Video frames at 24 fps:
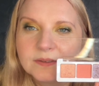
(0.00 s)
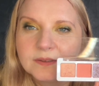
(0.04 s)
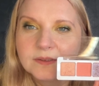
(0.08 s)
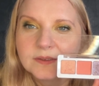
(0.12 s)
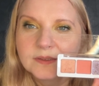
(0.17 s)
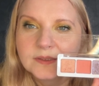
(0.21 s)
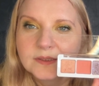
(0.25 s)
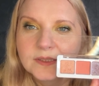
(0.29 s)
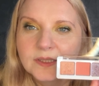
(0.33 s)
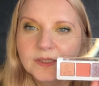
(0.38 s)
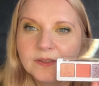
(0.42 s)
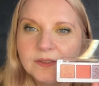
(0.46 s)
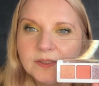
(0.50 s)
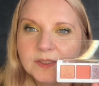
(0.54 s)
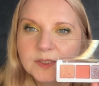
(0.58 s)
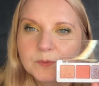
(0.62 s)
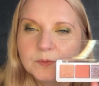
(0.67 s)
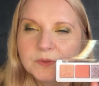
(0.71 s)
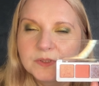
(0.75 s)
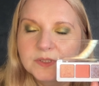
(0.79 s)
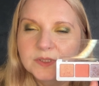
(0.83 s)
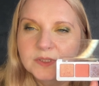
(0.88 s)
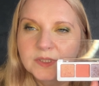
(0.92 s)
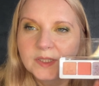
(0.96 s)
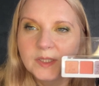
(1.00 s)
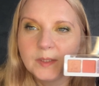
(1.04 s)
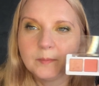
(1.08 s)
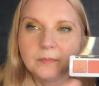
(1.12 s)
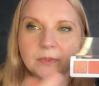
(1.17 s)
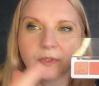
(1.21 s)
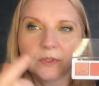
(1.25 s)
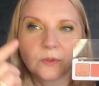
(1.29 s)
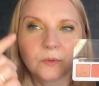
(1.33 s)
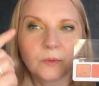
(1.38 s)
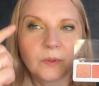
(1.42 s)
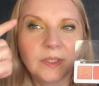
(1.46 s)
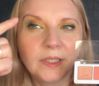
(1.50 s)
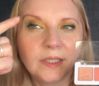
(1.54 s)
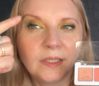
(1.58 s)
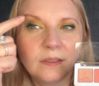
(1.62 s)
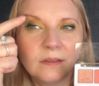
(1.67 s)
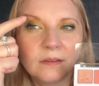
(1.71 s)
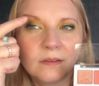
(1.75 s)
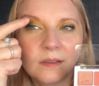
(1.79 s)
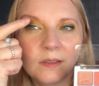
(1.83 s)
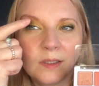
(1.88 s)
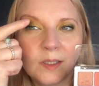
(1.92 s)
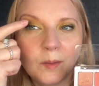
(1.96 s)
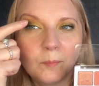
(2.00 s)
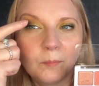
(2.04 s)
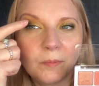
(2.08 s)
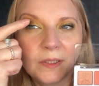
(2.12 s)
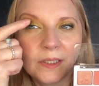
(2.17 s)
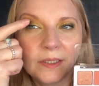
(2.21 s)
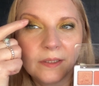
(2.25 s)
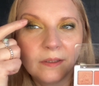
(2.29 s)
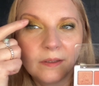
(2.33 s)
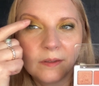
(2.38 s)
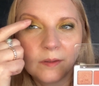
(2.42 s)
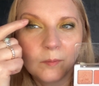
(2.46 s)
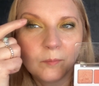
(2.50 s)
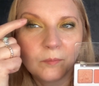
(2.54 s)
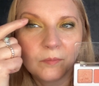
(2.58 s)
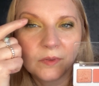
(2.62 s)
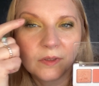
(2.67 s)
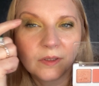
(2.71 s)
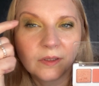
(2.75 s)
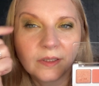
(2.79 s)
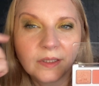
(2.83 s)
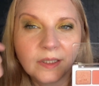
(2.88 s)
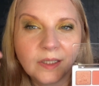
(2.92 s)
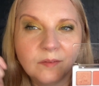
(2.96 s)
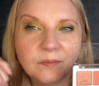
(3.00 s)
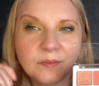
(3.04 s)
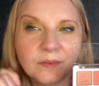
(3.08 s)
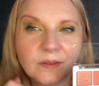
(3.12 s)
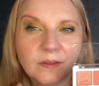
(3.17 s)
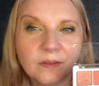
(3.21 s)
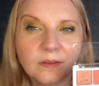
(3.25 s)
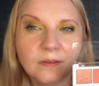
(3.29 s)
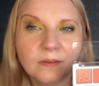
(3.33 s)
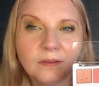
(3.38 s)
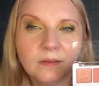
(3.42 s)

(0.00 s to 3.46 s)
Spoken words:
So this was in between to like blend them together.